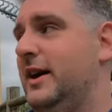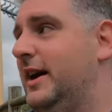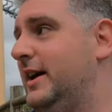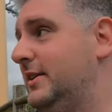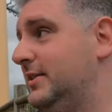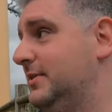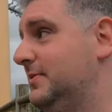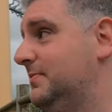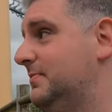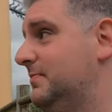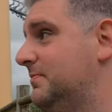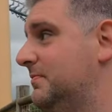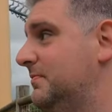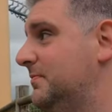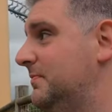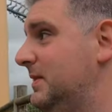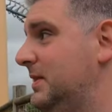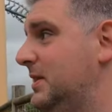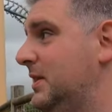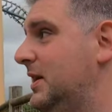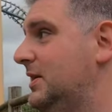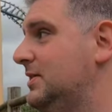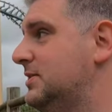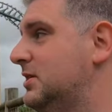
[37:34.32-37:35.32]
and
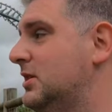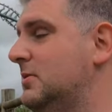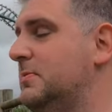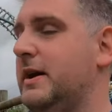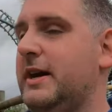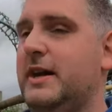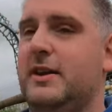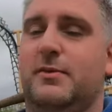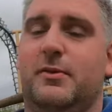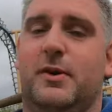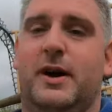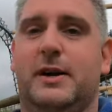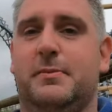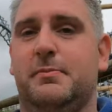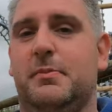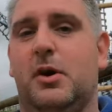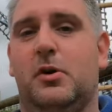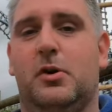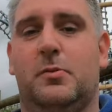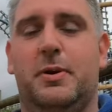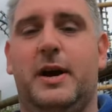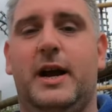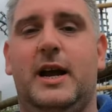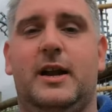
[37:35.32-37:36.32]
you know it's going to make the ride
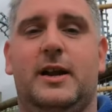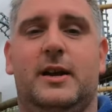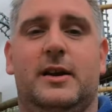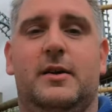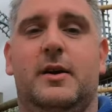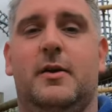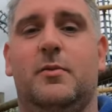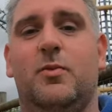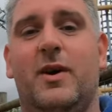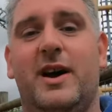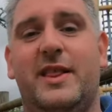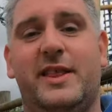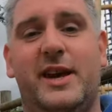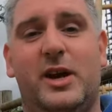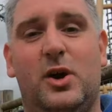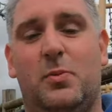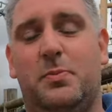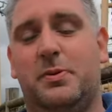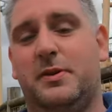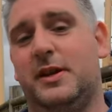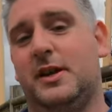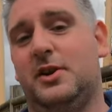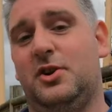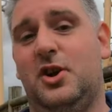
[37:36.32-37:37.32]
more appealing and when they
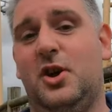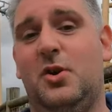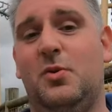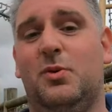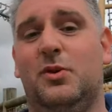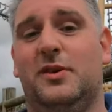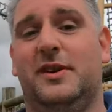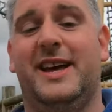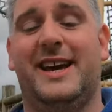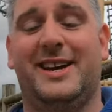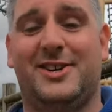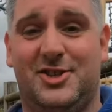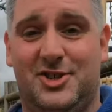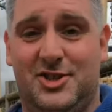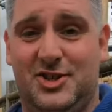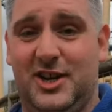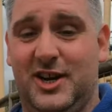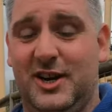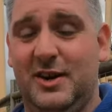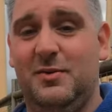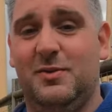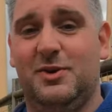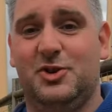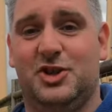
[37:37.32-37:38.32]
open that new one next
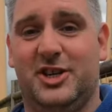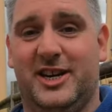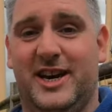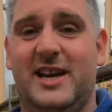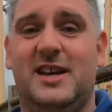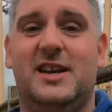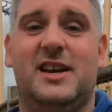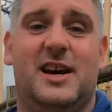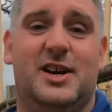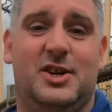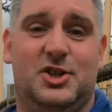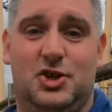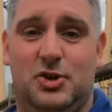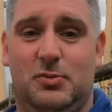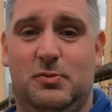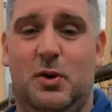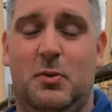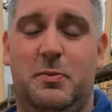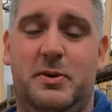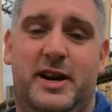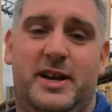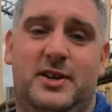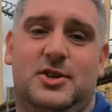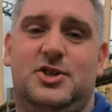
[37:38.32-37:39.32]
year which again i assume
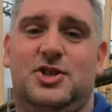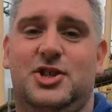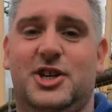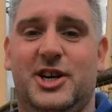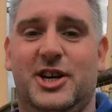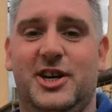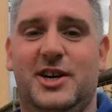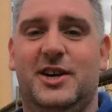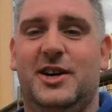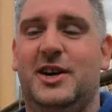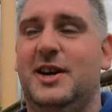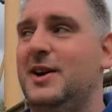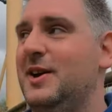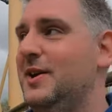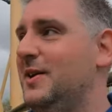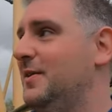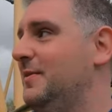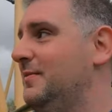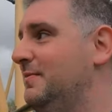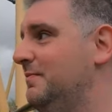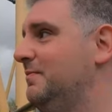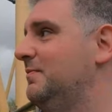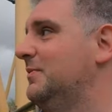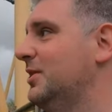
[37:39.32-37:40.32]
will be next year mm.